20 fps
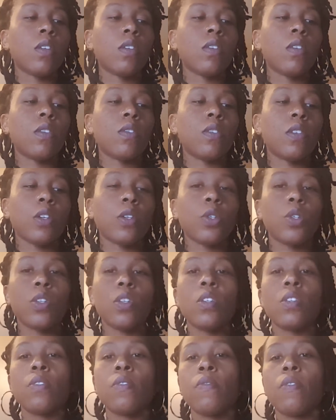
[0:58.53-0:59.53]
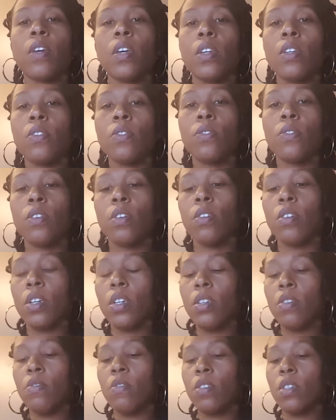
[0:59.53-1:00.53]
the suctioning device is
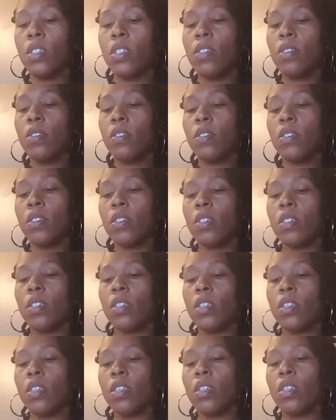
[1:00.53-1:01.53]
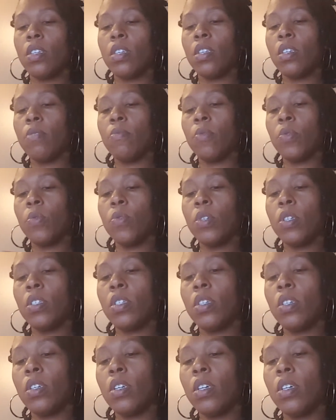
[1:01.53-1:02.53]
already on. I'm going
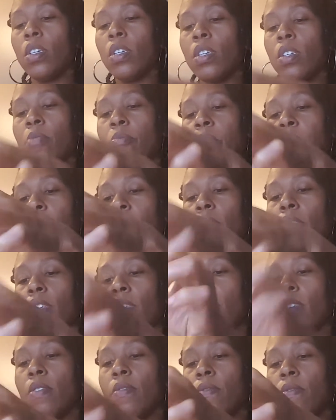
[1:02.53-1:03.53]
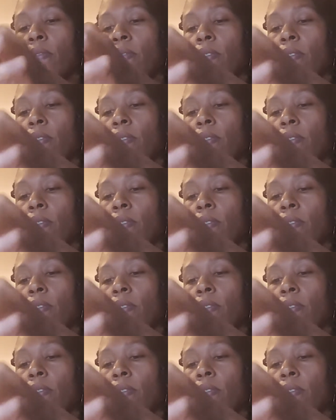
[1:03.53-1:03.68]
to don my glove.